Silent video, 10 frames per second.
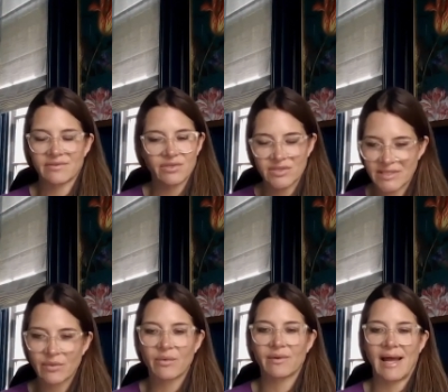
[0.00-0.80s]
So
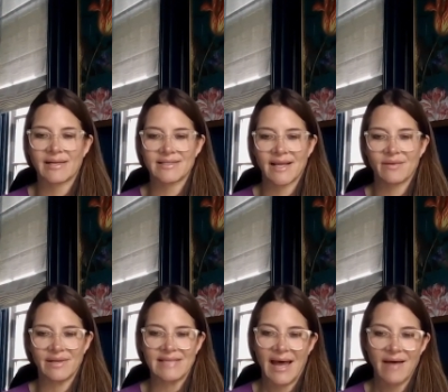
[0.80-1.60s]
zero relaxing the
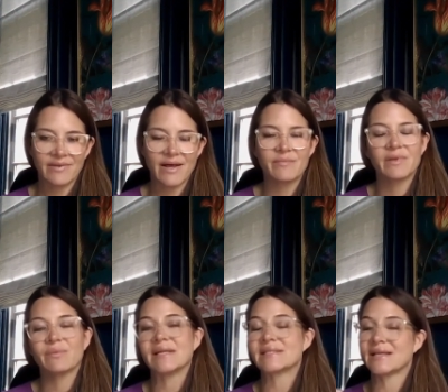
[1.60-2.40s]
weeks I have them, the
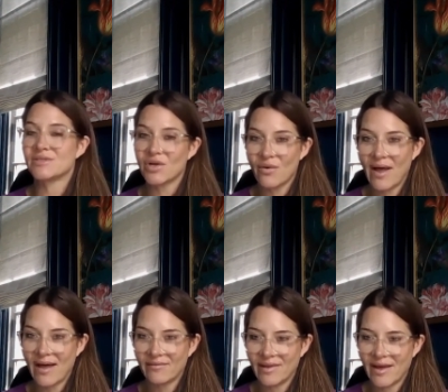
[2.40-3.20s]
weeks I don't
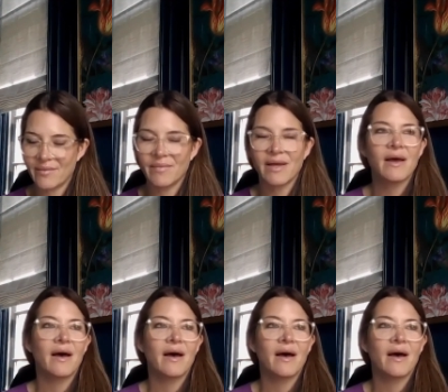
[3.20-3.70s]
have them.